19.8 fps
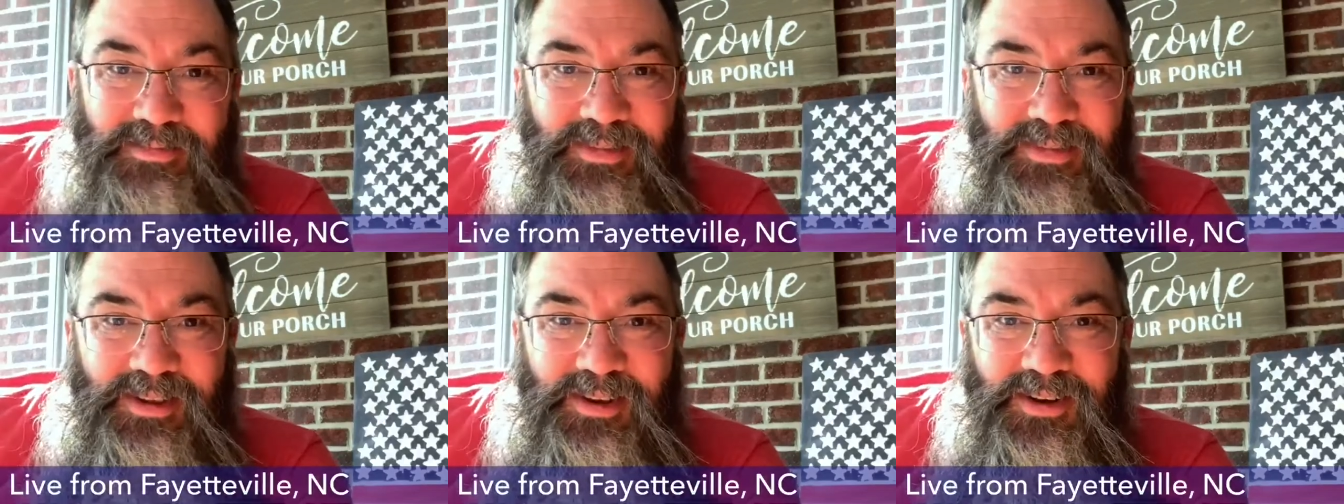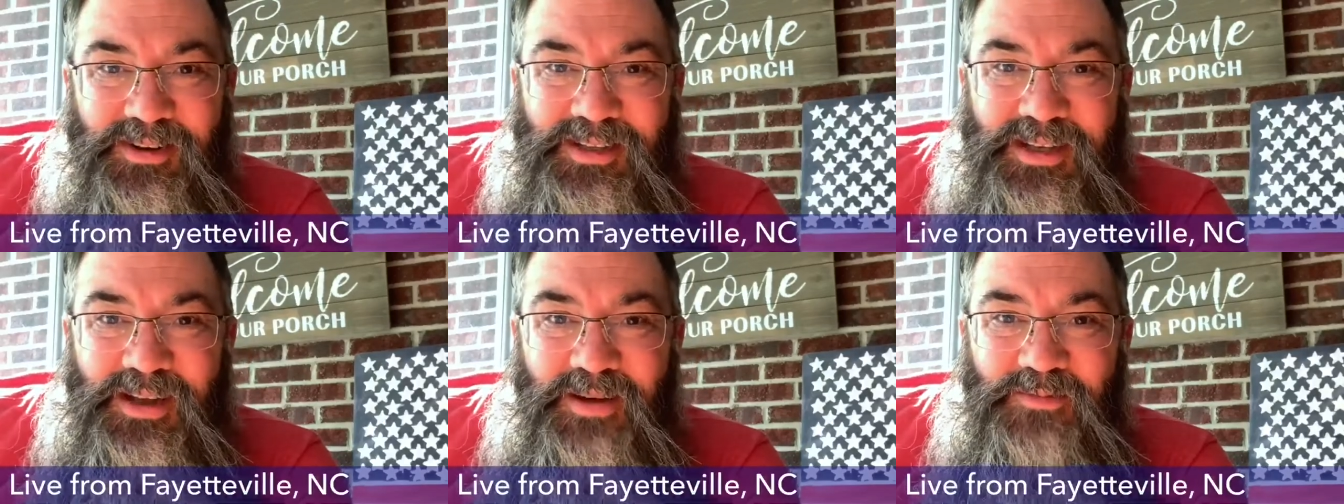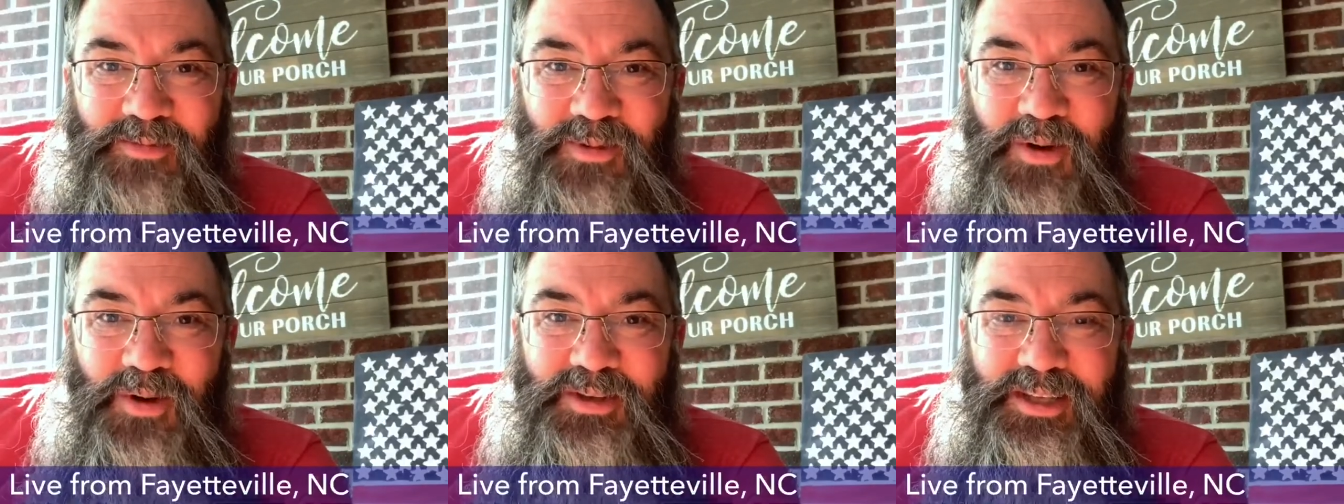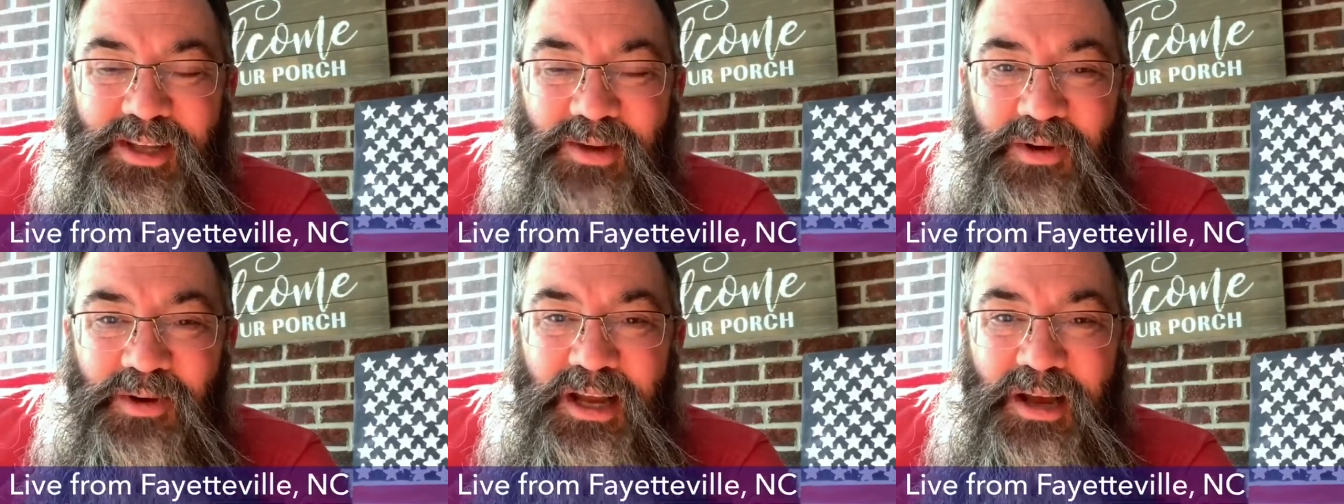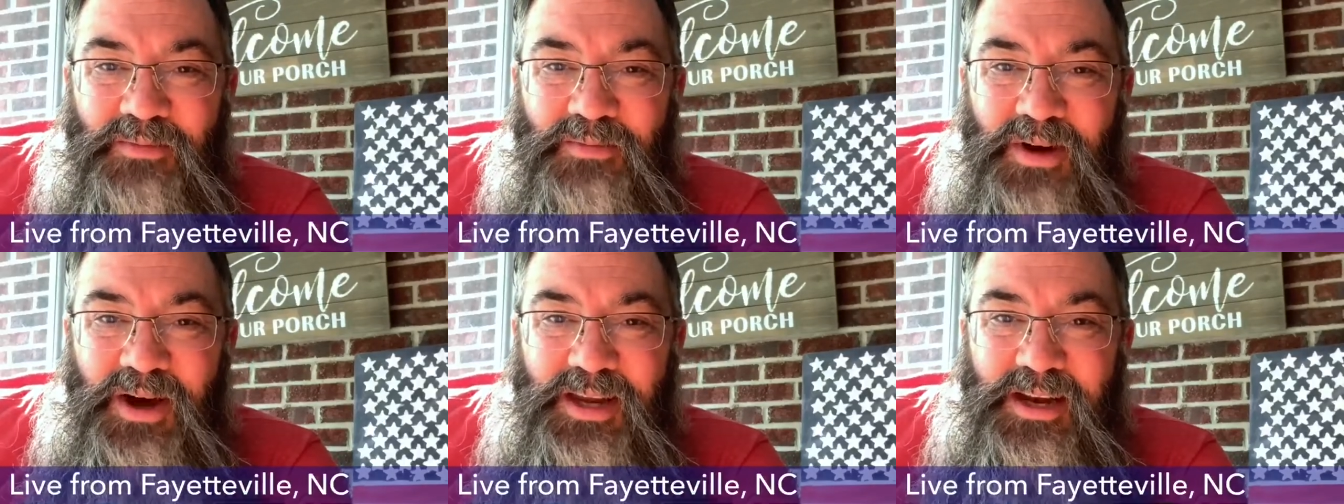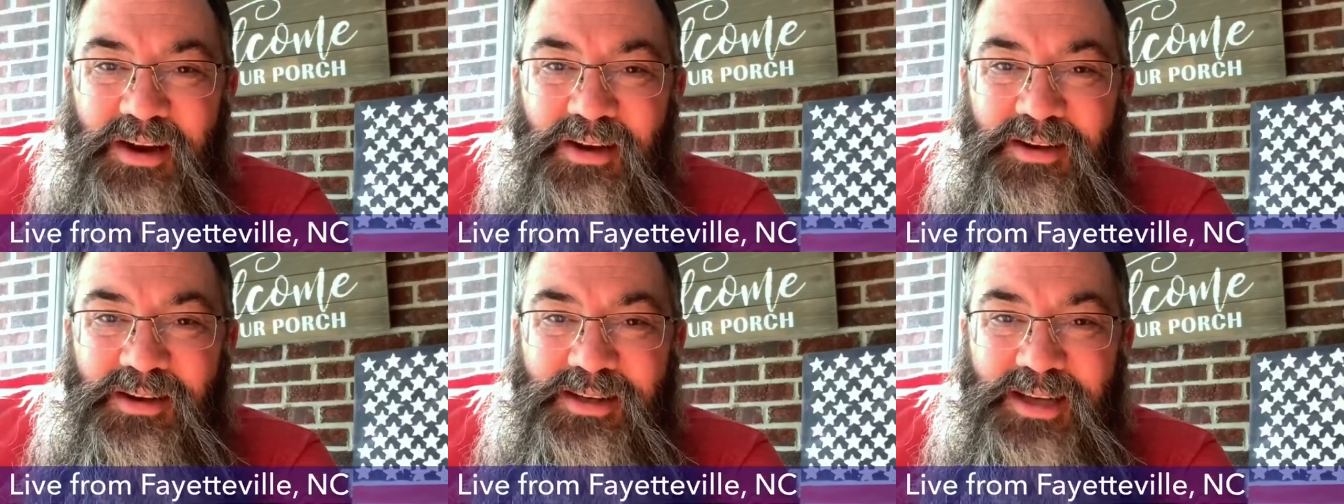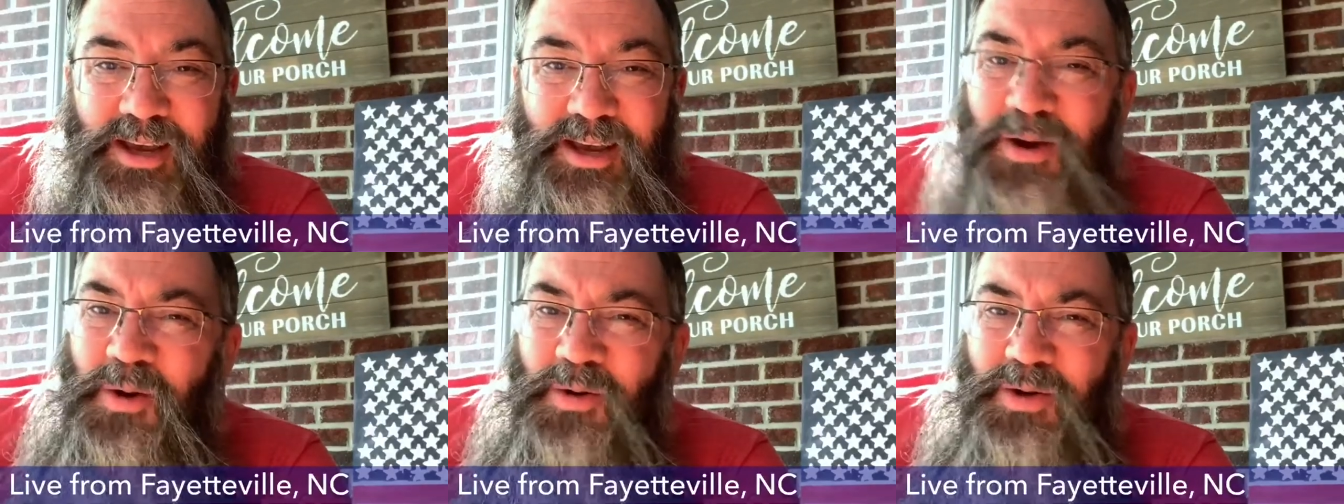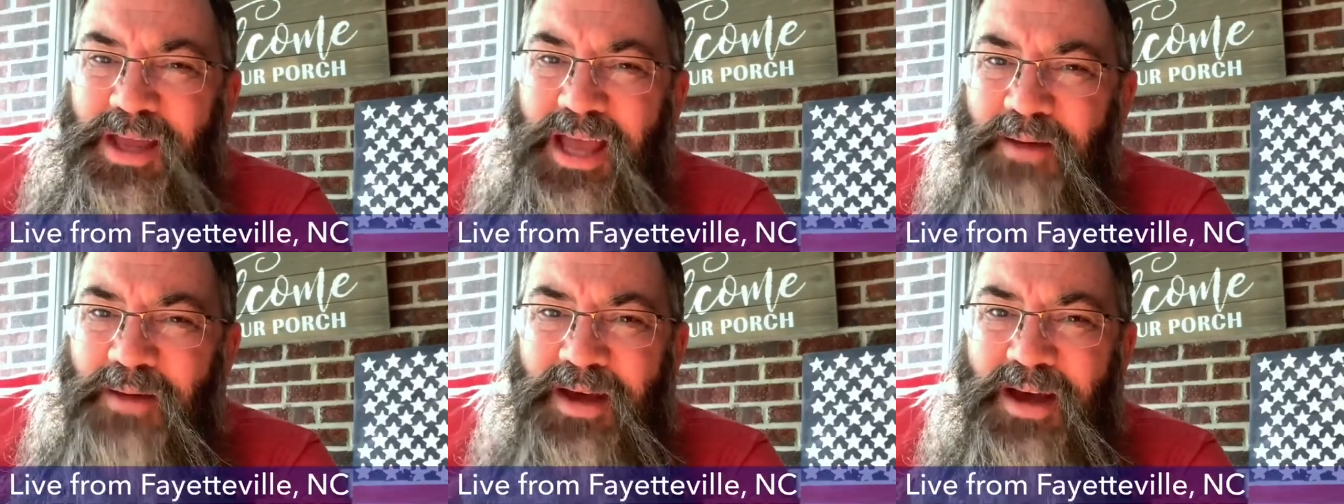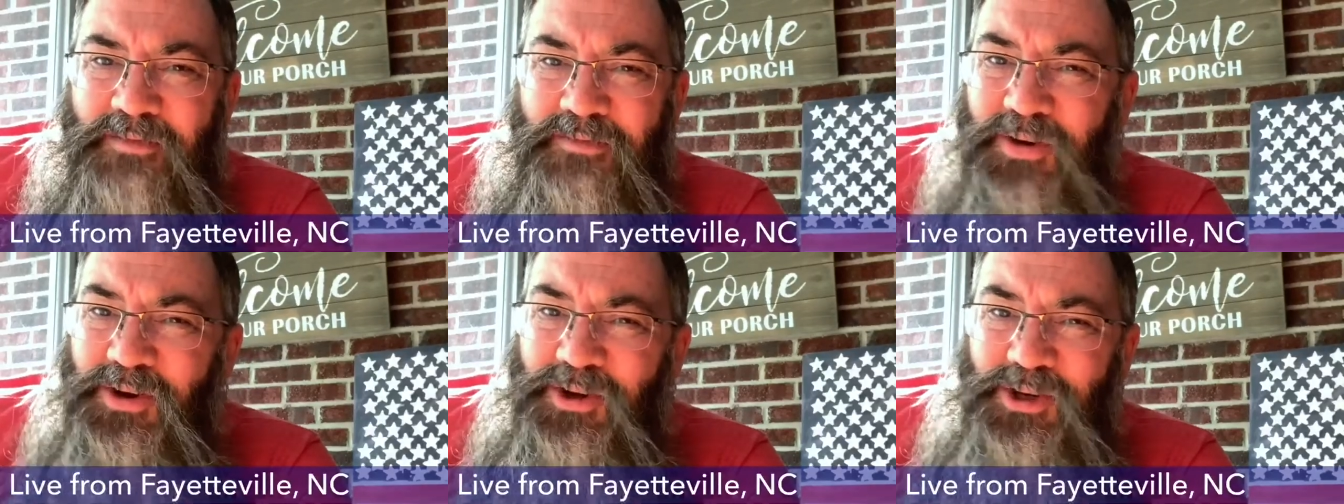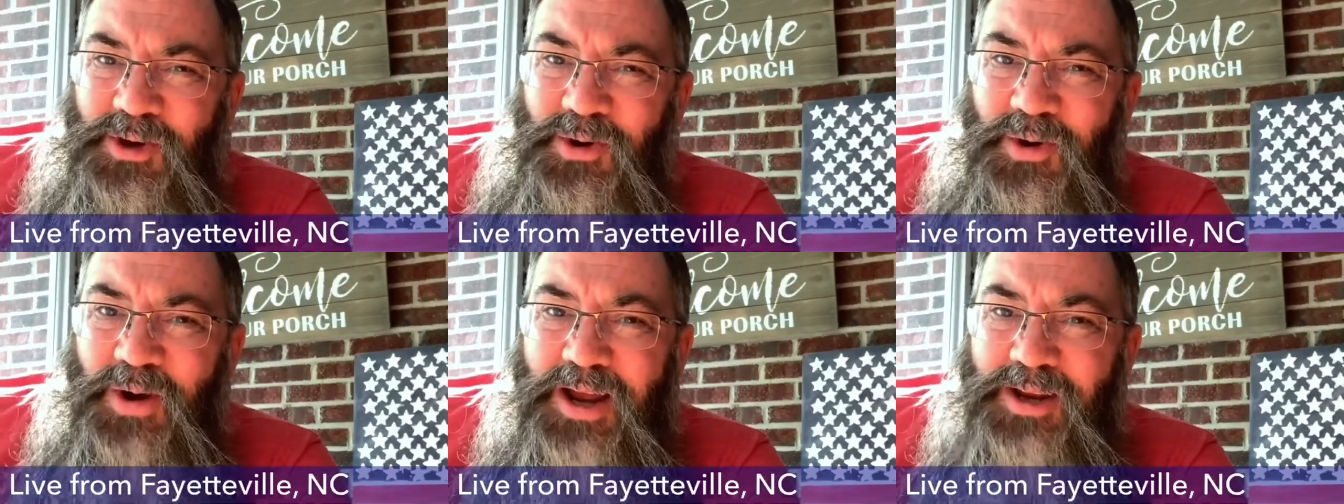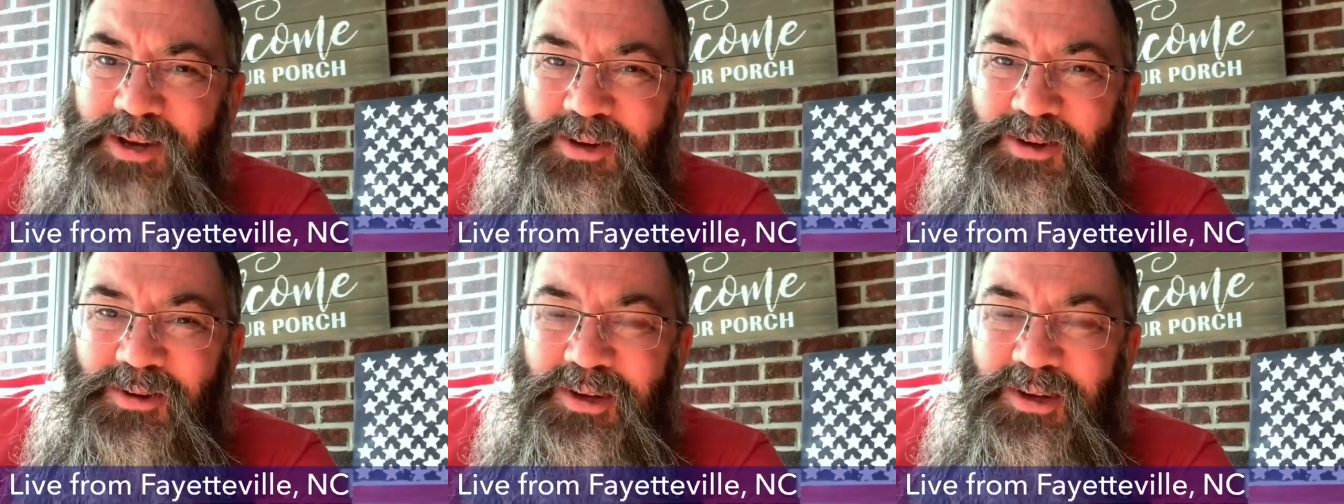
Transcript: There are some folks that would come on here and say, oh yeah, Matt, for sure I do.